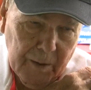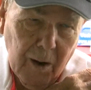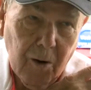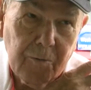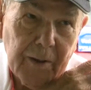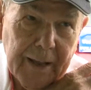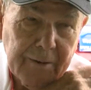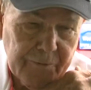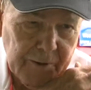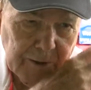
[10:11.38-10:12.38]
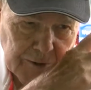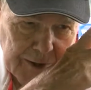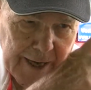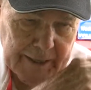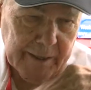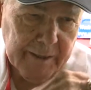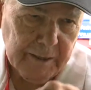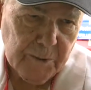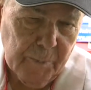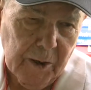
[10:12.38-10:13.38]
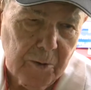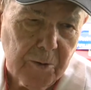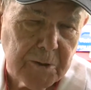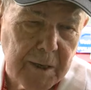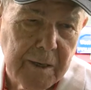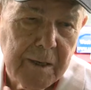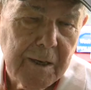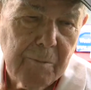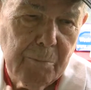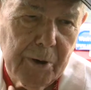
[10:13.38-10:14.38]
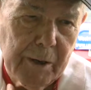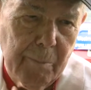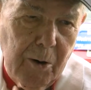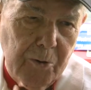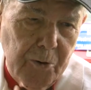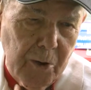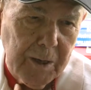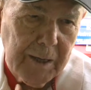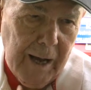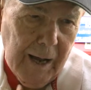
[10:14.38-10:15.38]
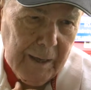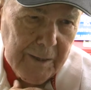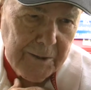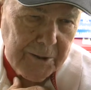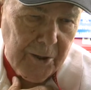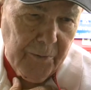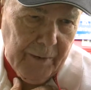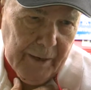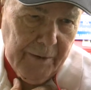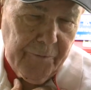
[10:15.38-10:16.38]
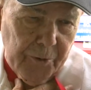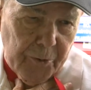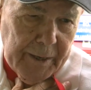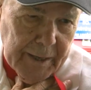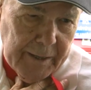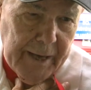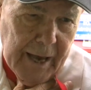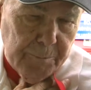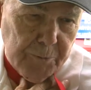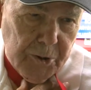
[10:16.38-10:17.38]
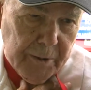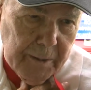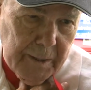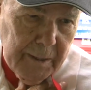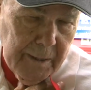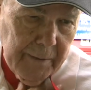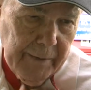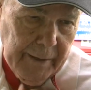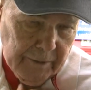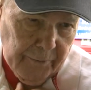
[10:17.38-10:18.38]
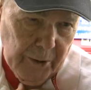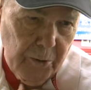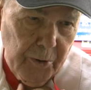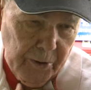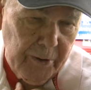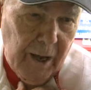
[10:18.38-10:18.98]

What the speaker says: off of that field jacket exposed, put them on your collar so that if you get captured, they'll know you're an